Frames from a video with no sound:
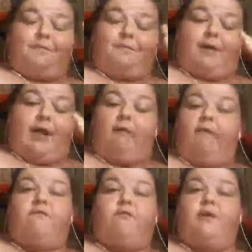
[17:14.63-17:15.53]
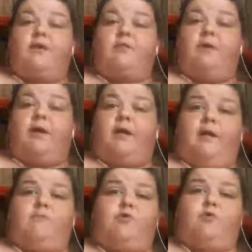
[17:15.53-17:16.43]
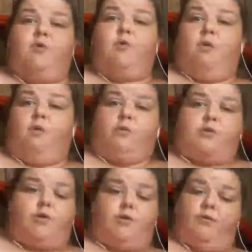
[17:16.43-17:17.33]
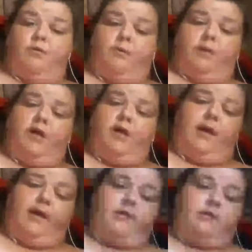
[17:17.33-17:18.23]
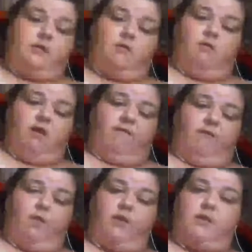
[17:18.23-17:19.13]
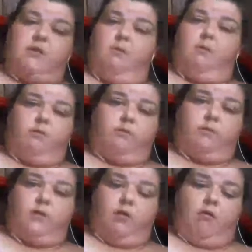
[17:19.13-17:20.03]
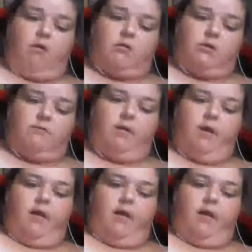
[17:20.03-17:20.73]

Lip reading: But I love to read his writing. I'm sure you all will too. He has a great voice. His poems are awesome.